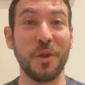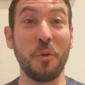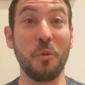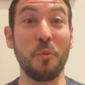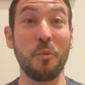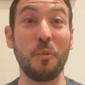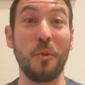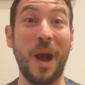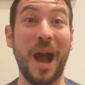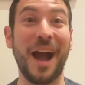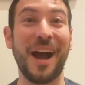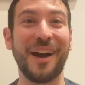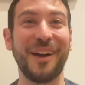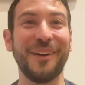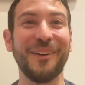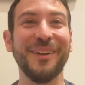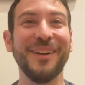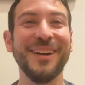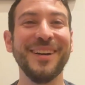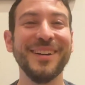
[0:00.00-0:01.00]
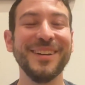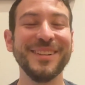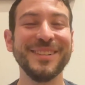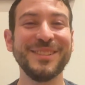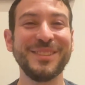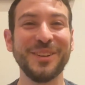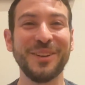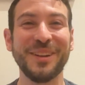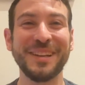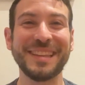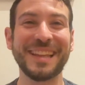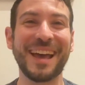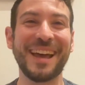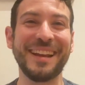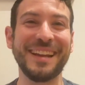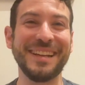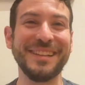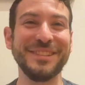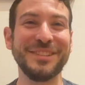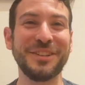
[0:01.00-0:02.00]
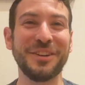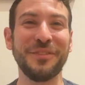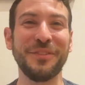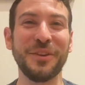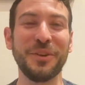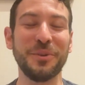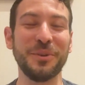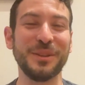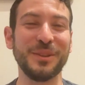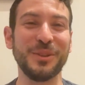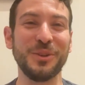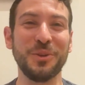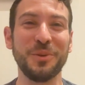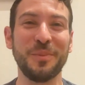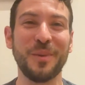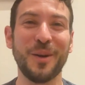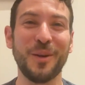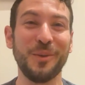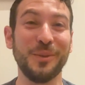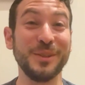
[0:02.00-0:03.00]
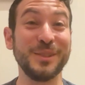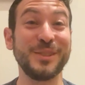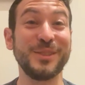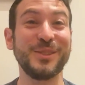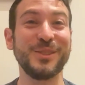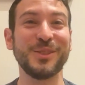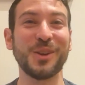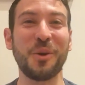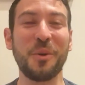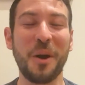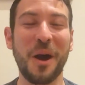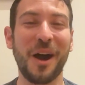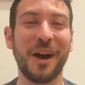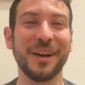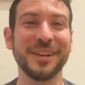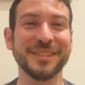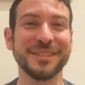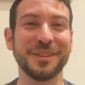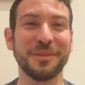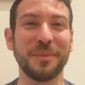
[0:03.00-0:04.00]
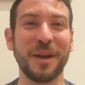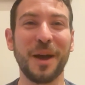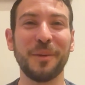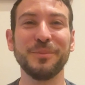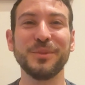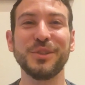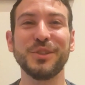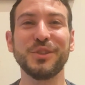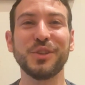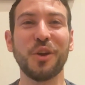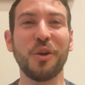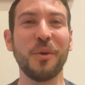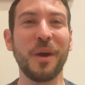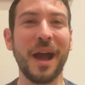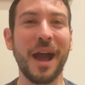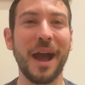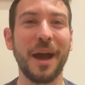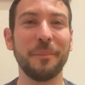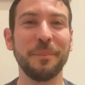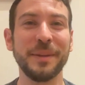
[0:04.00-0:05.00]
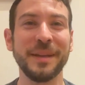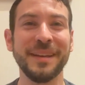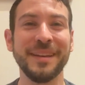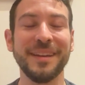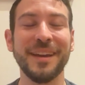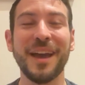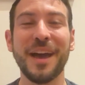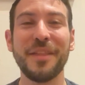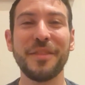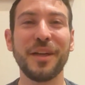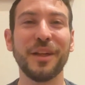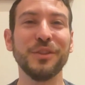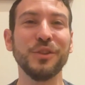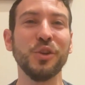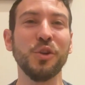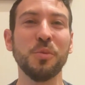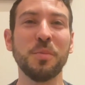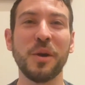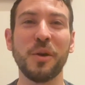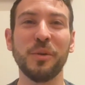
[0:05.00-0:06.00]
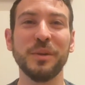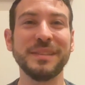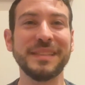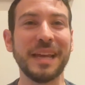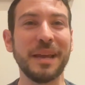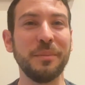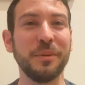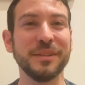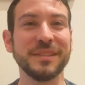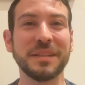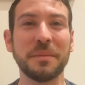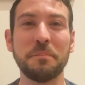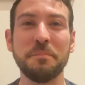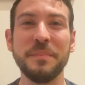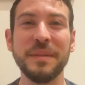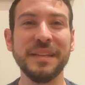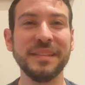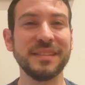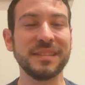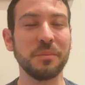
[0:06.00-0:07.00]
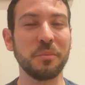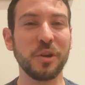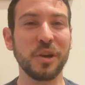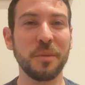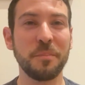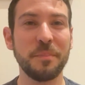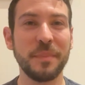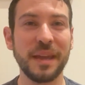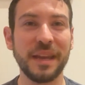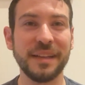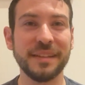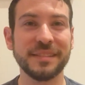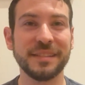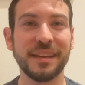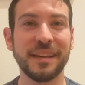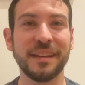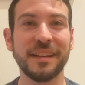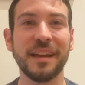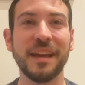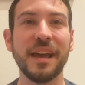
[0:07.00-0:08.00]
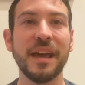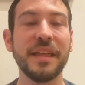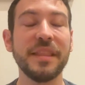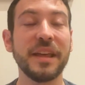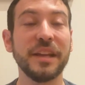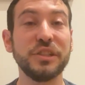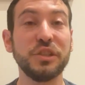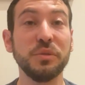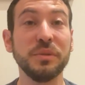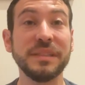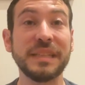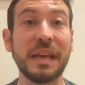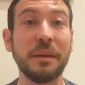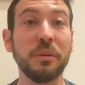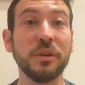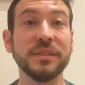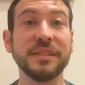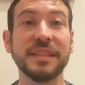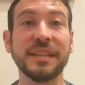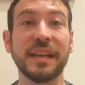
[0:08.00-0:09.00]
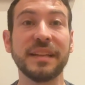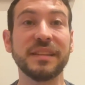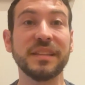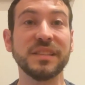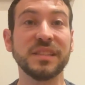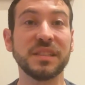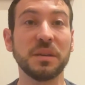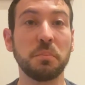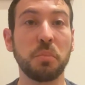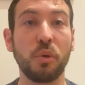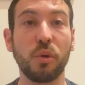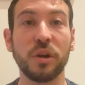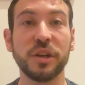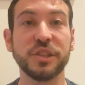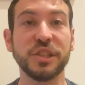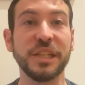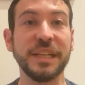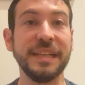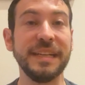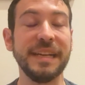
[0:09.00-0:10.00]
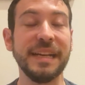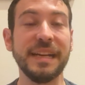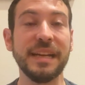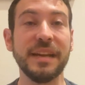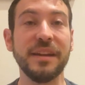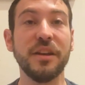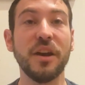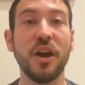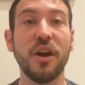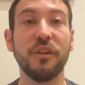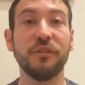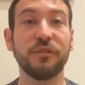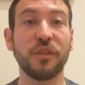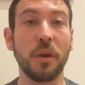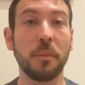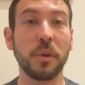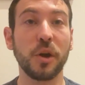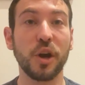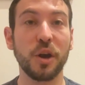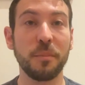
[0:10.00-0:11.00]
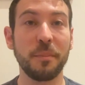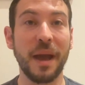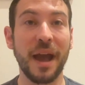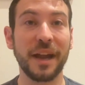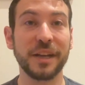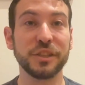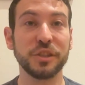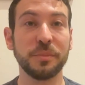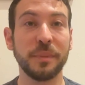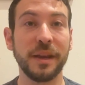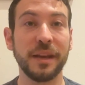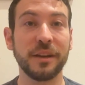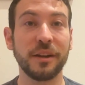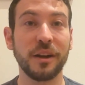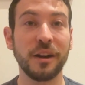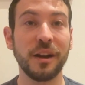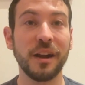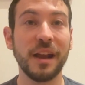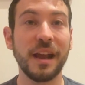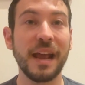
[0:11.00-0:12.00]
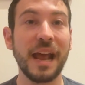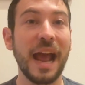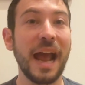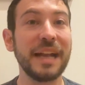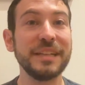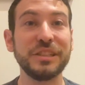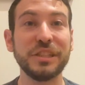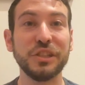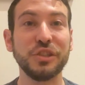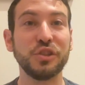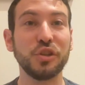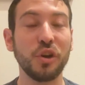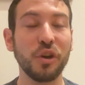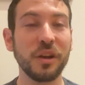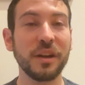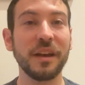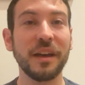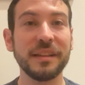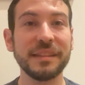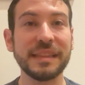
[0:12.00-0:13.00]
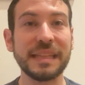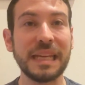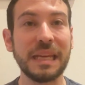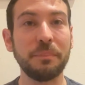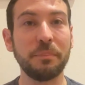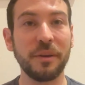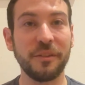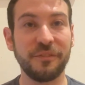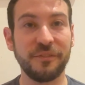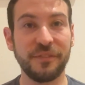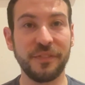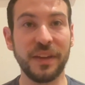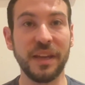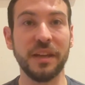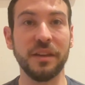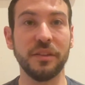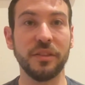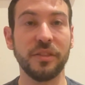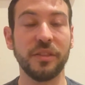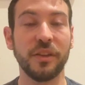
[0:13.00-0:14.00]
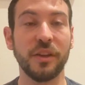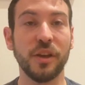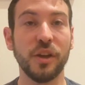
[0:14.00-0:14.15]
Wow. Doing that interview with Luba was so awesome. I'm so happy that Luba was able to meet someone amazing, that she was able to get the support she needed from her matchmaker, and she took a leap of faith.